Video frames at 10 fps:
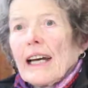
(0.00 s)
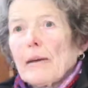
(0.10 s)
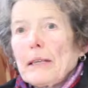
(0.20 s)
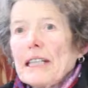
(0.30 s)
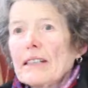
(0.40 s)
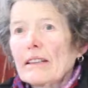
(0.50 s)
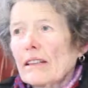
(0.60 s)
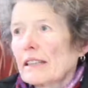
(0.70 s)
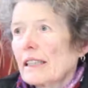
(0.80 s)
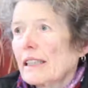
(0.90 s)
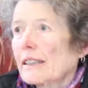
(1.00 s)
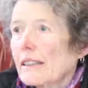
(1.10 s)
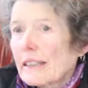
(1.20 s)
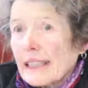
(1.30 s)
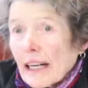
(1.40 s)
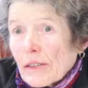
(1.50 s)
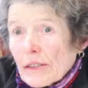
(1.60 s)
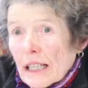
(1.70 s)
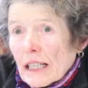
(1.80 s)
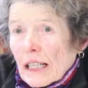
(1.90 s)
Peter on the
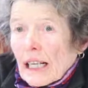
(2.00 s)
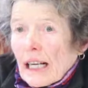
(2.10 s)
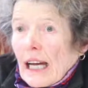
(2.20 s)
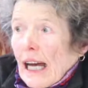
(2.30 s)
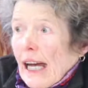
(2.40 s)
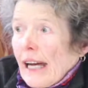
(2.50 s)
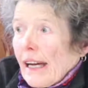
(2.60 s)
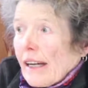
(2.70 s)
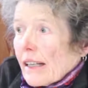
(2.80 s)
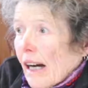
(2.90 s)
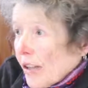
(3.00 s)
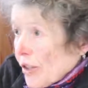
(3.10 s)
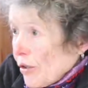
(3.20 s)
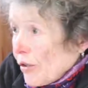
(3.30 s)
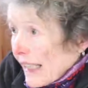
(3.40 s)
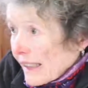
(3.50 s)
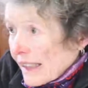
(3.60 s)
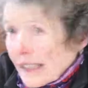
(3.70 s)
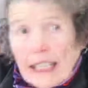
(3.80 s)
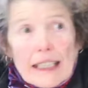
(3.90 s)
sound. Our 2 guests
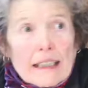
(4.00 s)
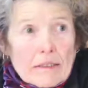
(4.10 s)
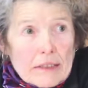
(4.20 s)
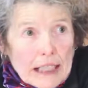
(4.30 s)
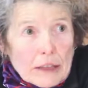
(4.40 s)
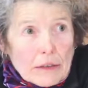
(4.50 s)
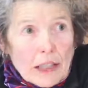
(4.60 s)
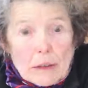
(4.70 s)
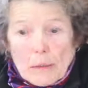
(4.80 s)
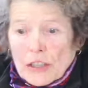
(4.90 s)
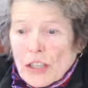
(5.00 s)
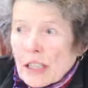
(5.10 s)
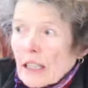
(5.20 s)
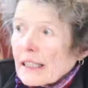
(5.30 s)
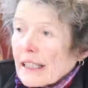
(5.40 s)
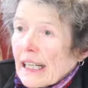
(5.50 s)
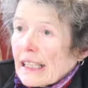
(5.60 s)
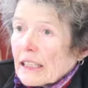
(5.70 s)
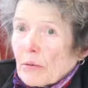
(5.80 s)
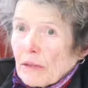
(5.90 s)
today, thank you very much. The
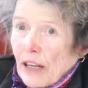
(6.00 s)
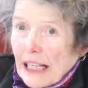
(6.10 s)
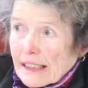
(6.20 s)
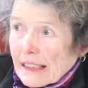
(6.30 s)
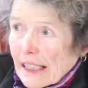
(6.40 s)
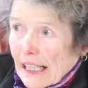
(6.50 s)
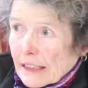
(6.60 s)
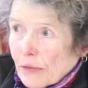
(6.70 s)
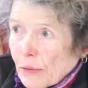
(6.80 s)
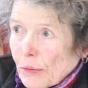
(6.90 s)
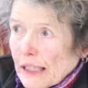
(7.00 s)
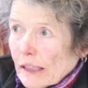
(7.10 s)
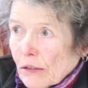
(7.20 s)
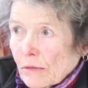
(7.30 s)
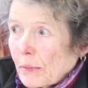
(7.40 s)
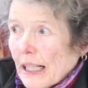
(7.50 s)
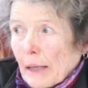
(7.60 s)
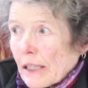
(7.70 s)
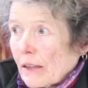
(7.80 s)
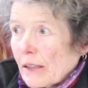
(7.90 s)
guests we've had in the last few weeks who've been
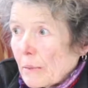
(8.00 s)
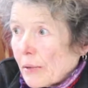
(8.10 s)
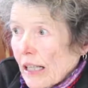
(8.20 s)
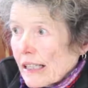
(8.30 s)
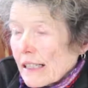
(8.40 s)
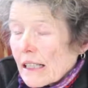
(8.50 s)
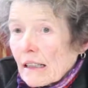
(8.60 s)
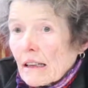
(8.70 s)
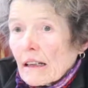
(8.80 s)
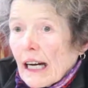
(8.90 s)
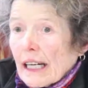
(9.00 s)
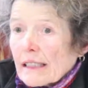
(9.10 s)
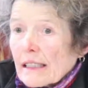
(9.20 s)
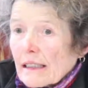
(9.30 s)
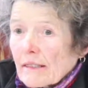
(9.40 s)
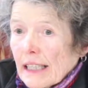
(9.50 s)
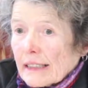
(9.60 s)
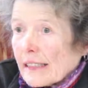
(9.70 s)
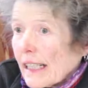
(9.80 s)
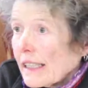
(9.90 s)
absolutely brilliant. And let's
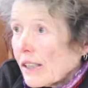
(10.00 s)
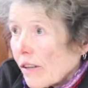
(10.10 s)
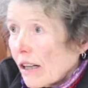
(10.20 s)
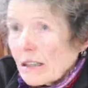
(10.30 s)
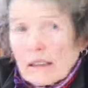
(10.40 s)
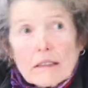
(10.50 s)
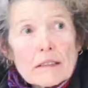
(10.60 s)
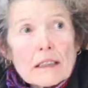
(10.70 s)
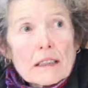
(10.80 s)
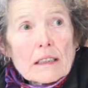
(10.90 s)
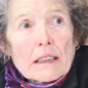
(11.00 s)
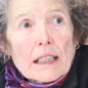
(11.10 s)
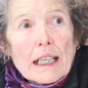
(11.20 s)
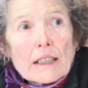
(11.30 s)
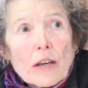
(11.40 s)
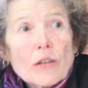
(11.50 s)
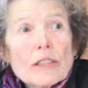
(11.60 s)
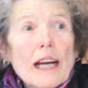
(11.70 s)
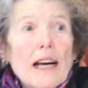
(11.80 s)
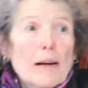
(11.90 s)
stay strong and aux
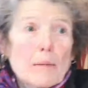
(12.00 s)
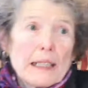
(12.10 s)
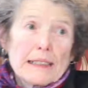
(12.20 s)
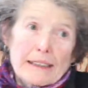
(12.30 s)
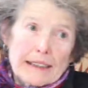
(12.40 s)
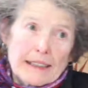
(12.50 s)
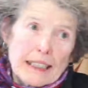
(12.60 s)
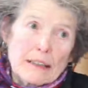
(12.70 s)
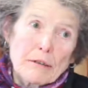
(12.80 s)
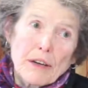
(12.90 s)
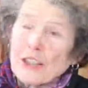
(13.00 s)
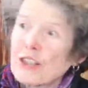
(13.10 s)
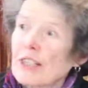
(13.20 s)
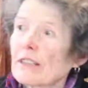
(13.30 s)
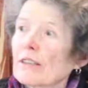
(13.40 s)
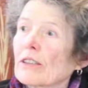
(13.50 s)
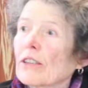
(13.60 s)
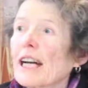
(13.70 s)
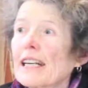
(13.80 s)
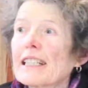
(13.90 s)
armes, as they say in French. Good
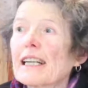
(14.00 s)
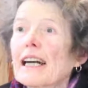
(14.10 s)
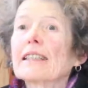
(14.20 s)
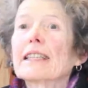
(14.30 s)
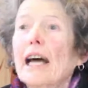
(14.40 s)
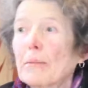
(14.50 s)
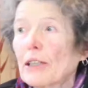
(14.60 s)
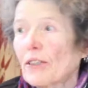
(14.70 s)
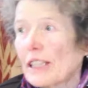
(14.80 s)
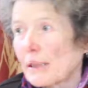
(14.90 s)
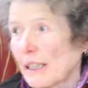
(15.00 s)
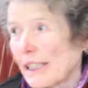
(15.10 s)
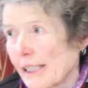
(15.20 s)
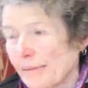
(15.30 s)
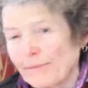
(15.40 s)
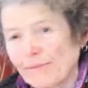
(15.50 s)
night and happy Christmas.